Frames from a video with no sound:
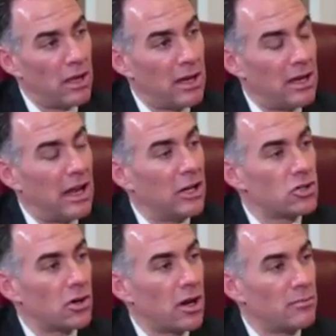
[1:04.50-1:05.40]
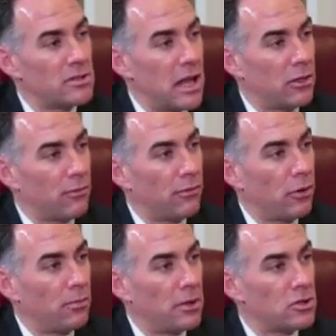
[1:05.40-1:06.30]
then in nature comes down the
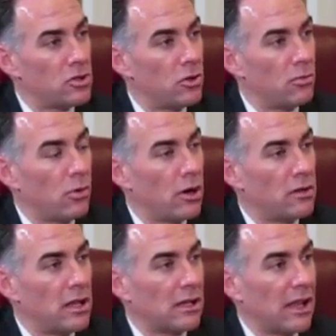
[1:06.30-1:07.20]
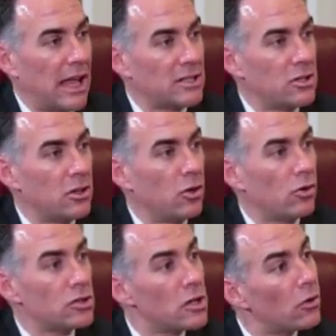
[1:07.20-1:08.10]
fallopian tube where it then lands in the
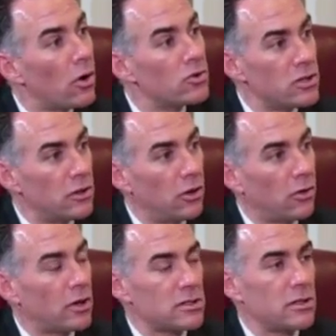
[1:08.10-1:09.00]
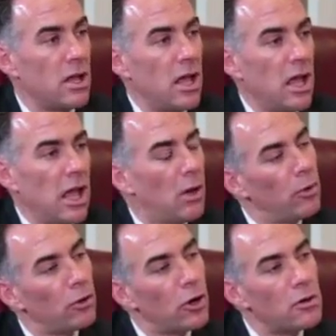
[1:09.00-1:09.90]
uterus and grows in the uterus. And
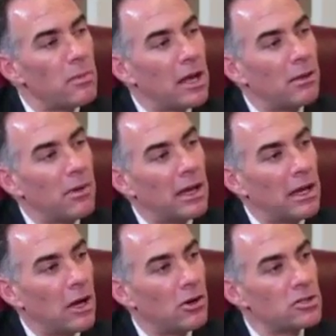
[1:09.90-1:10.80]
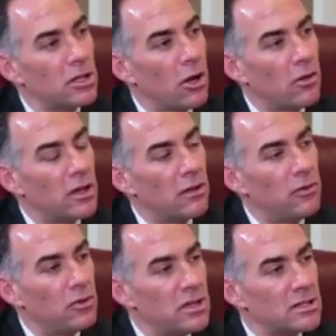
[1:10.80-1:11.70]
we learned many, many years ago that if
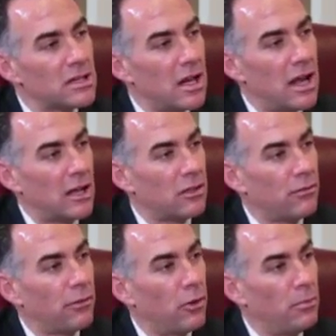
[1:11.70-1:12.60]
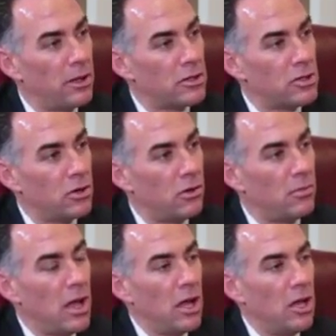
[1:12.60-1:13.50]
you disconnect the fallopian tube,
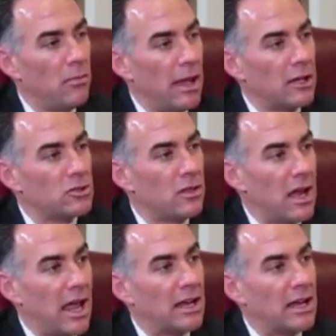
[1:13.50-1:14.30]
you make it so that